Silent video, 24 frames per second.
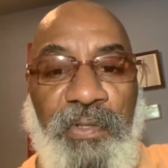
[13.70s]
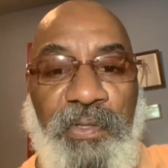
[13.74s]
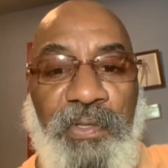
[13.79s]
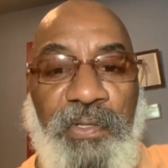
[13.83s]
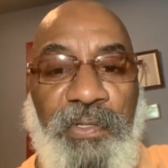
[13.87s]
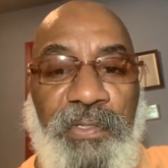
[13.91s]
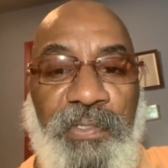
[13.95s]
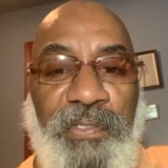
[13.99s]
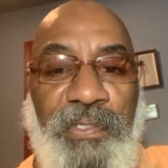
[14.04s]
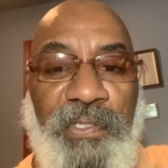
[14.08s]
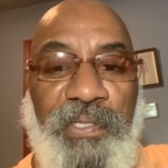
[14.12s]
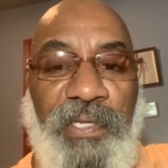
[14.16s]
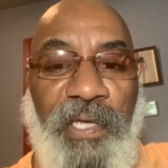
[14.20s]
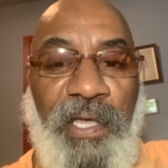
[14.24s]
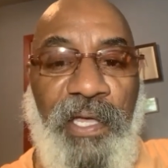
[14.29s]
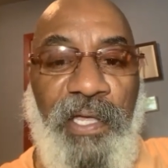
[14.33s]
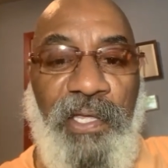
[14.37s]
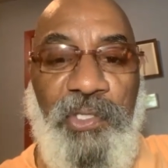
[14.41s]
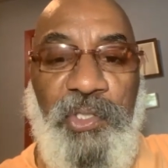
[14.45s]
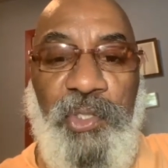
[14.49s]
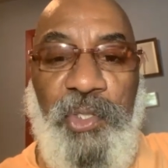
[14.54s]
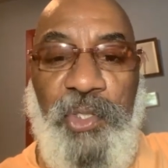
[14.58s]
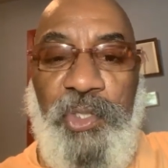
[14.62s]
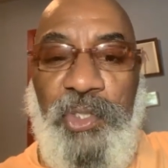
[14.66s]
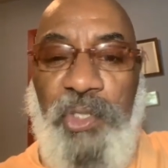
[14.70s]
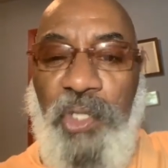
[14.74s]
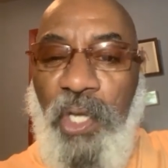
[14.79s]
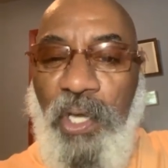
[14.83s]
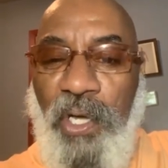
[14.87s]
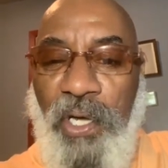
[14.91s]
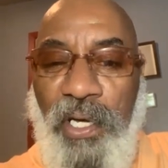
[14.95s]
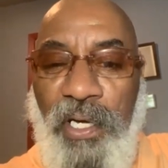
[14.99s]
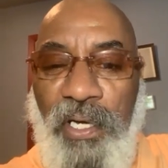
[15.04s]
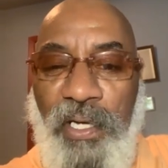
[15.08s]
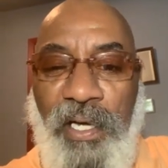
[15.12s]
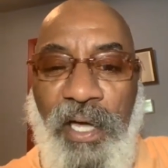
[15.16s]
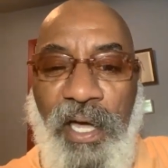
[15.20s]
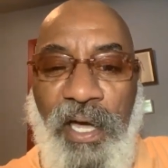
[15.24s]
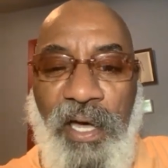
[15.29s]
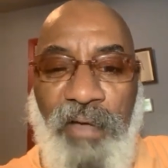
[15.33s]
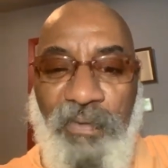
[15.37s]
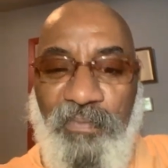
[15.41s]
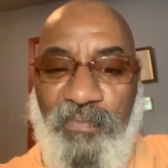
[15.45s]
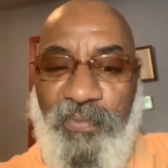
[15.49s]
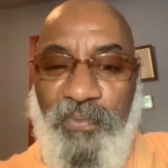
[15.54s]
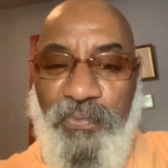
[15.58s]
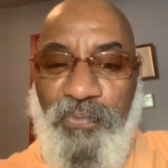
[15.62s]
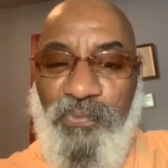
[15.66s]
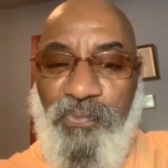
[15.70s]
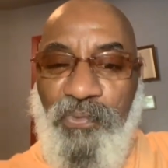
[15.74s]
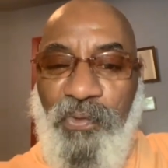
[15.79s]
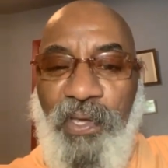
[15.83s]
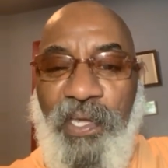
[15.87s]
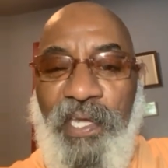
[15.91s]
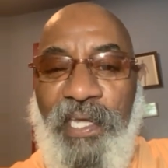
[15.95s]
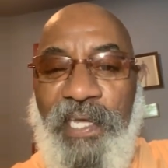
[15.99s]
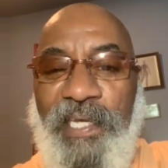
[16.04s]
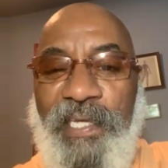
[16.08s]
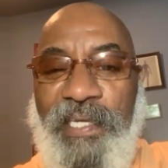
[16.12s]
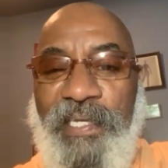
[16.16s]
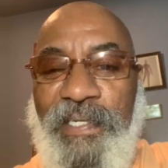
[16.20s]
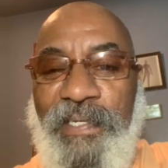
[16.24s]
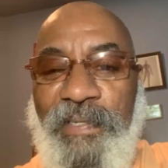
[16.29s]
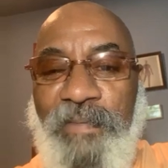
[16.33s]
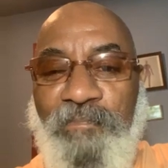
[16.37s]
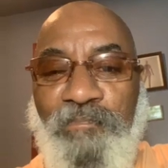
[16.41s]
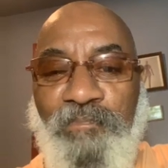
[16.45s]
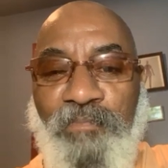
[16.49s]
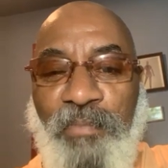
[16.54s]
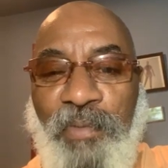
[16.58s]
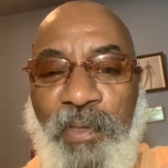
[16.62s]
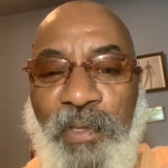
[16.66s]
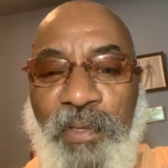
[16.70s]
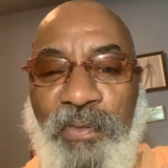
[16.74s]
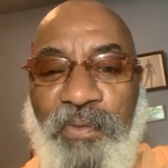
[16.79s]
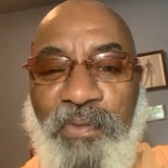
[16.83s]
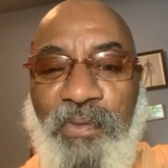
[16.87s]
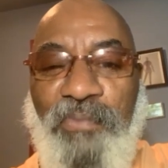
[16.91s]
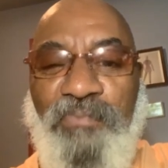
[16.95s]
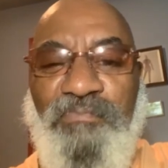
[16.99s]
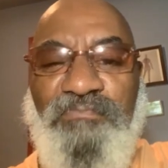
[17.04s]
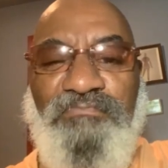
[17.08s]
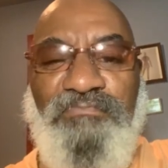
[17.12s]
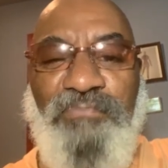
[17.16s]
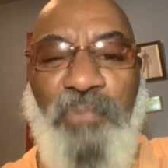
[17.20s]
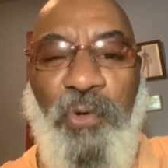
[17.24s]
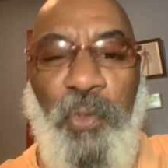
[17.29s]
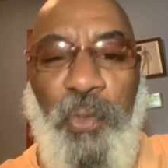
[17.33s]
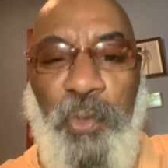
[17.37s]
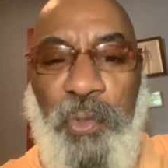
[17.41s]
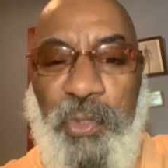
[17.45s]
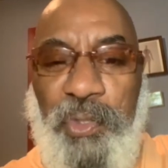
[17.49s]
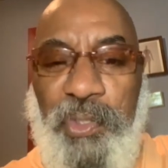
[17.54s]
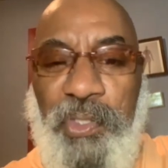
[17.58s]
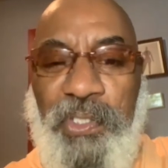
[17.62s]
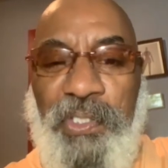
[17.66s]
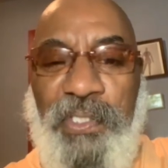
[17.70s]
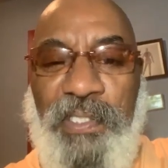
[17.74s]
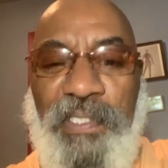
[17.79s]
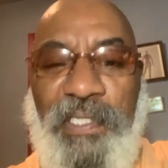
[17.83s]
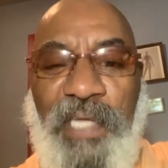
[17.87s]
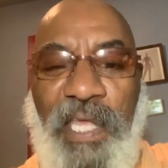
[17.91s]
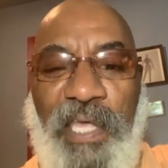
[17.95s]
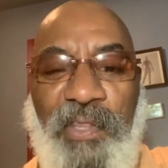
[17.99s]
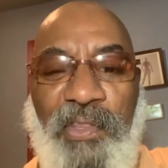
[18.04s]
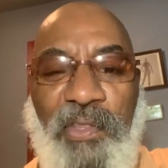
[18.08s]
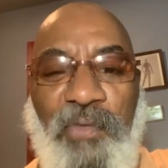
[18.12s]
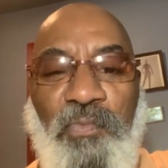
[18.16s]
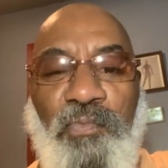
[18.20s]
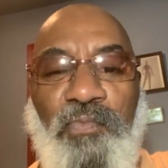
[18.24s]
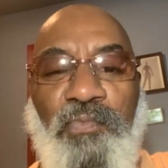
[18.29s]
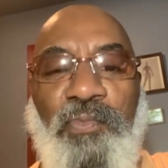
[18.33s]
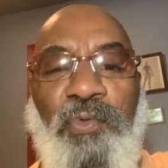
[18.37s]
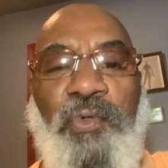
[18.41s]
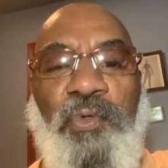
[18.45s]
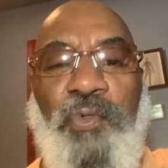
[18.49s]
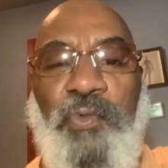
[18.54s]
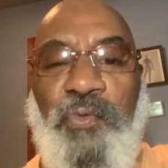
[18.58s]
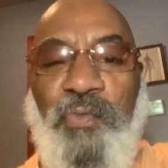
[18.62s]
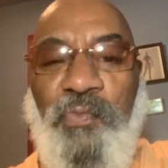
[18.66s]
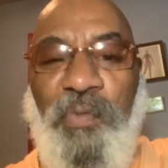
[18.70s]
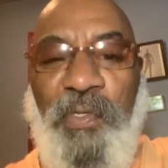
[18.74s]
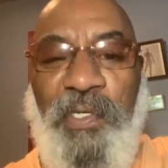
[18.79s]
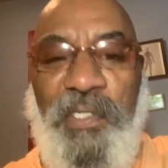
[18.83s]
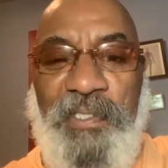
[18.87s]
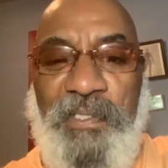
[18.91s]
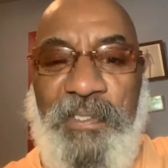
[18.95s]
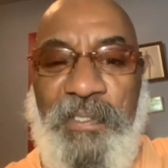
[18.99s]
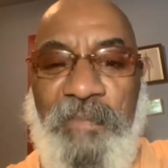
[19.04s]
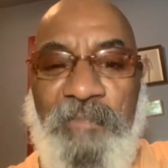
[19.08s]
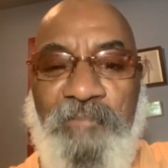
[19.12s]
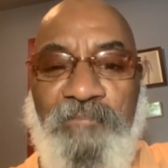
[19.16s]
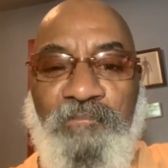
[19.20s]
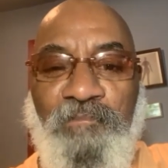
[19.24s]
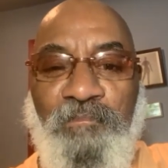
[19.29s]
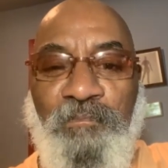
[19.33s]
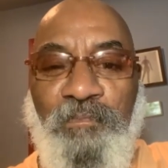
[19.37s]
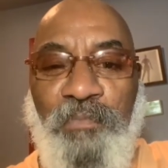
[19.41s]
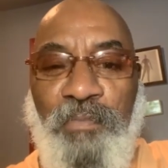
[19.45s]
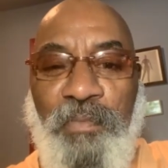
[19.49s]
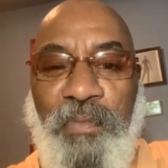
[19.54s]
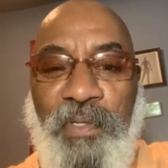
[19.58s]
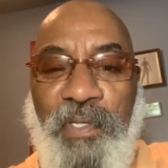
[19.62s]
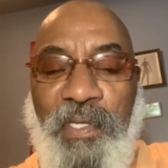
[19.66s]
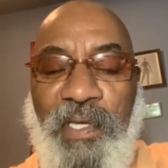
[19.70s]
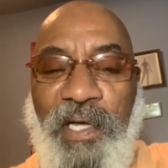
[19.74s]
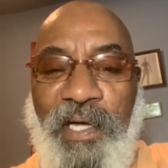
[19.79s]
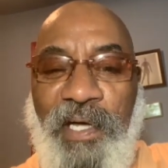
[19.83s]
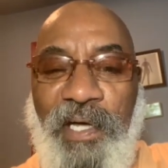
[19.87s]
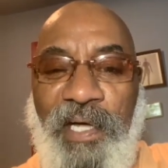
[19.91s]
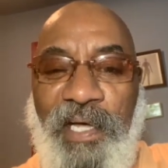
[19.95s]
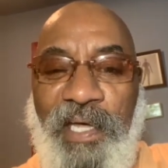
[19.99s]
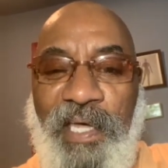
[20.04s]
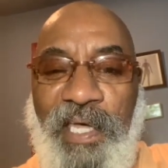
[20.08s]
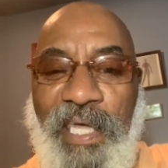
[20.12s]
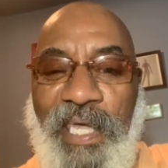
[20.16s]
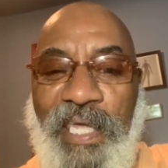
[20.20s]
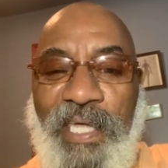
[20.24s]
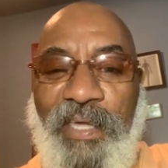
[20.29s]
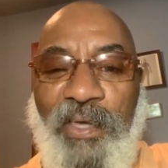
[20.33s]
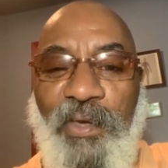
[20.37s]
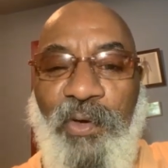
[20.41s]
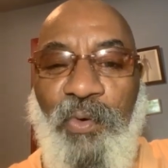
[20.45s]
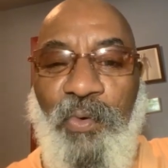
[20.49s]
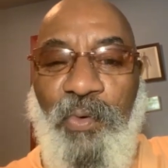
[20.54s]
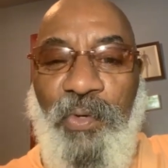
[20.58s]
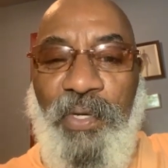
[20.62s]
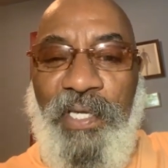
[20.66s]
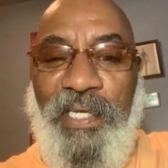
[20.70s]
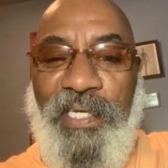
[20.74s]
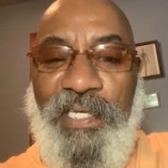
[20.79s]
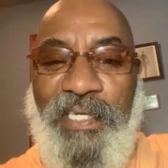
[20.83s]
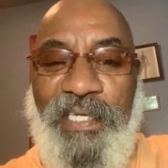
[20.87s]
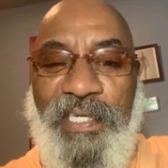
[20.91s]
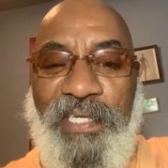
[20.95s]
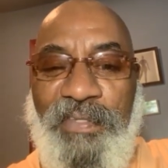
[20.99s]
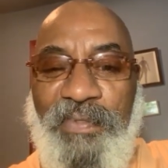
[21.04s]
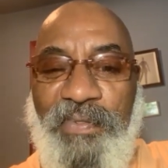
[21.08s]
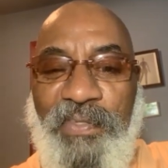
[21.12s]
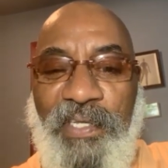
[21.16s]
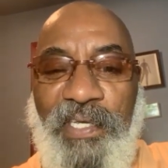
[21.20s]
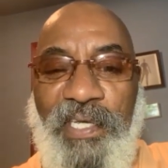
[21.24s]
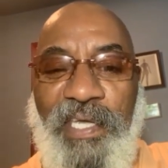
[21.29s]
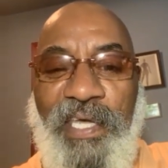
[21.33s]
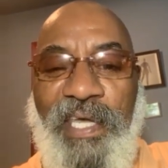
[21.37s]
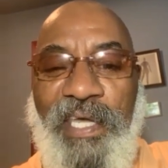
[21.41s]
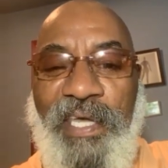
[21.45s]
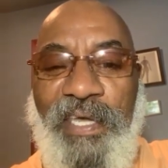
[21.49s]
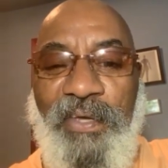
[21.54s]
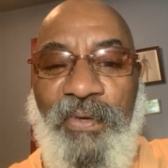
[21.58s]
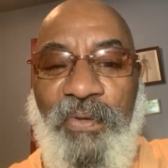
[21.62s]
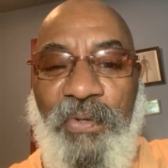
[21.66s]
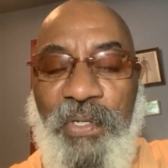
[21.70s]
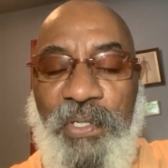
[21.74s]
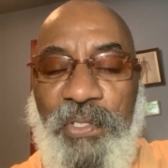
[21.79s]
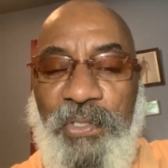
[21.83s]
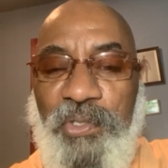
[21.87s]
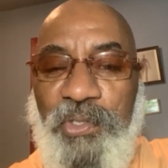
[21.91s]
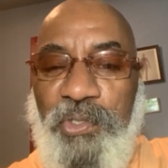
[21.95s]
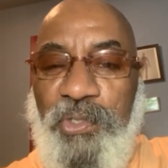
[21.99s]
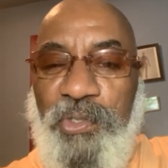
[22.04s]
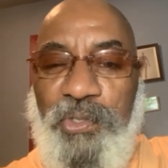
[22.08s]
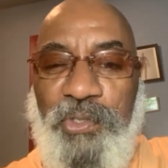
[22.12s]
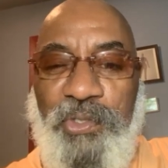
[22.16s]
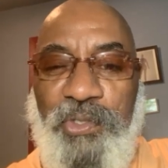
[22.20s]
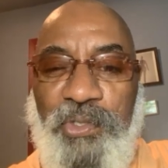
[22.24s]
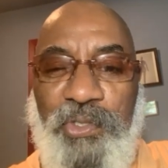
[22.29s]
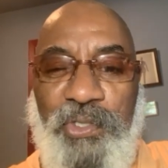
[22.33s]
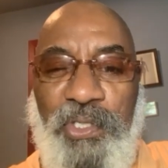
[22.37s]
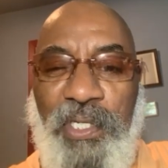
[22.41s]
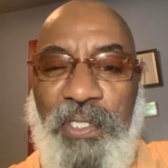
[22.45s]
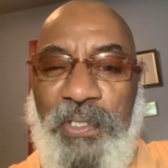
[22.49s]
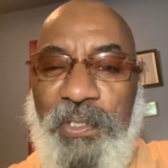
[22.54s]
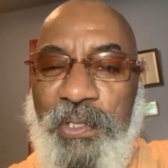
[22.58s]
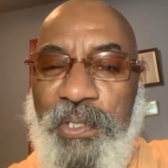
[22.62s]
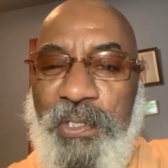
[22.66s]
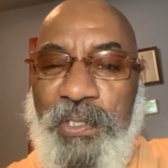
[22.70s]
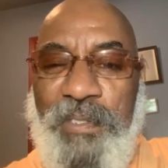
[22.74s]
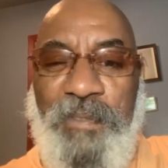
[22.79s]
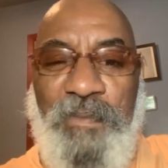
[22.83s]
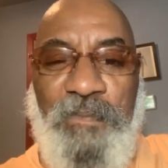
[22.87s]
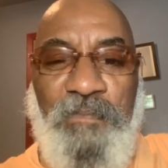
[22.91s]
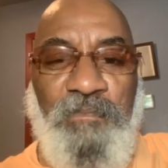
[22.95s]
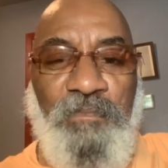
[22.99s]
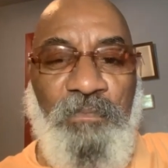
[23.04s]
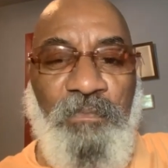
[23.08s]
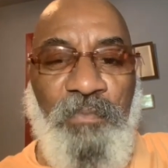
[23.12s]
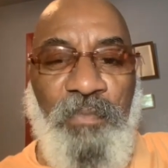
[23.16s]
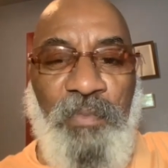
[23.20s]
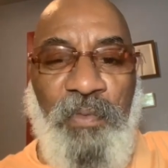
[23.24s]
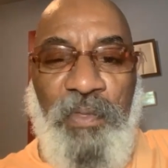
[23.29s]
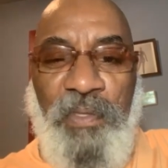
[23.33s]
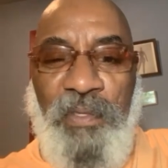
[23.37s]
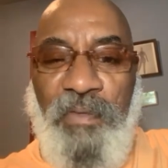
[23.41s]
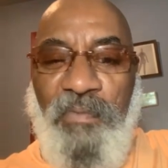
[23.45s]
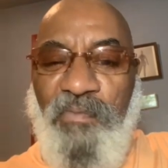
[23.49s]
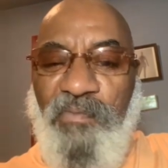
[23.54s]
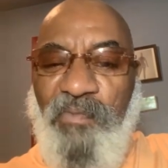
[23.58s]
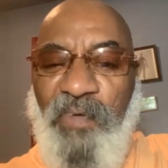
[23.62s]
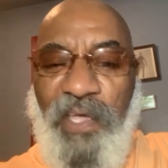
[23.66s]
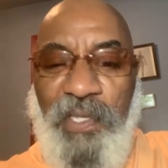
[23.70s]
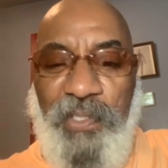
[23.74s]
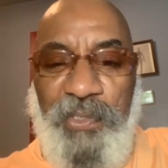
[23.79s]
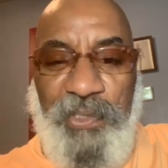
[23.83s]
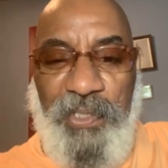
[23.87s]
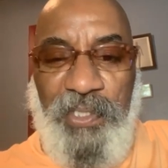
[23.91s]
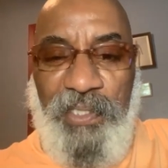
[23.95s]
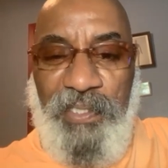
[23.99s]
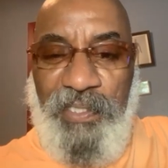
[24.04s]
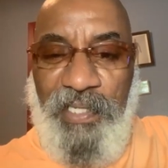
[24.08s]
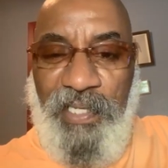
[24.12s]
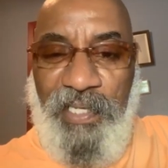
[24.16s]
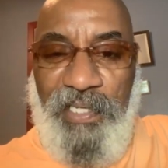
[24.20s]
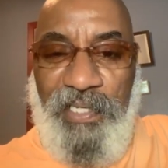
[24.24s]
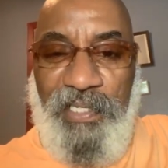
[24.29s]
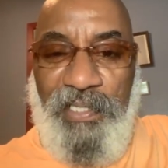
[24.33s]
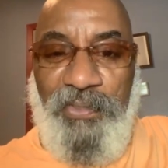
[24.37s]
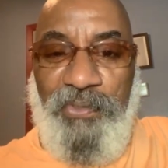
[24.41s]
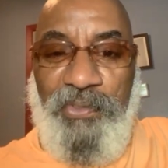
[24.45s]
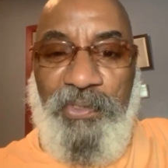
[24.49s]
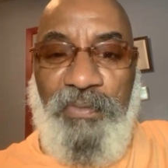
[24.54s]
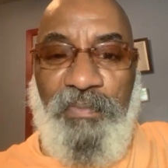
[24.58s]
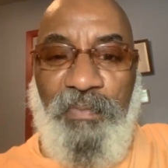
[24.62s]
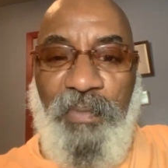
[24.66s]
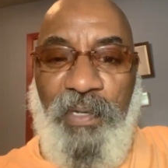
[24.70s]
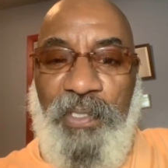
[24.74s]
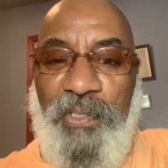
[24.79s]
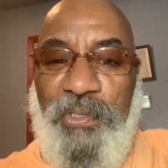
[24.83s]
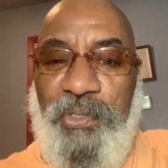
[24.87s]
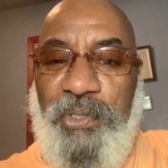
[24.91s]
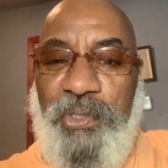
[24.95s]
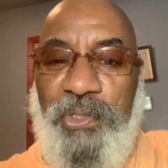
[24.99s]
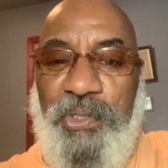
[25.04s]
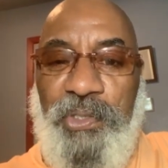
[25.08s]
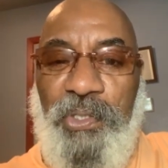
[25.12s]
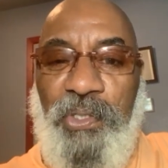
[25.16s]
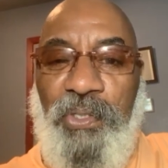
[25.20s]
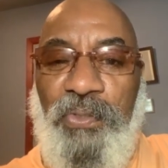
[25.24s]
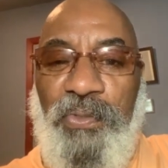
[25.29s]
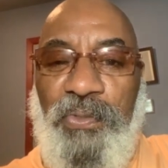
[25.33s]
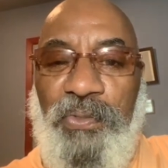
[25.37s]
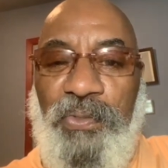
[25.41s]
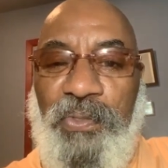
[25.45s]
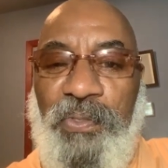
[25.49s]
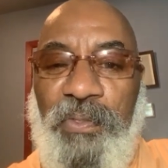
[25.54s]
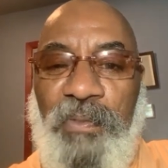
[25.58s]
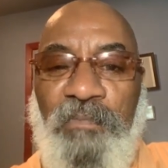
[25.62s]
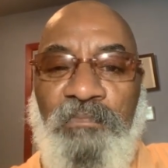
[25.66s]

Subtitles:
The song of the rain, the motion and the movement echoing in the air is just fascinating to my soul.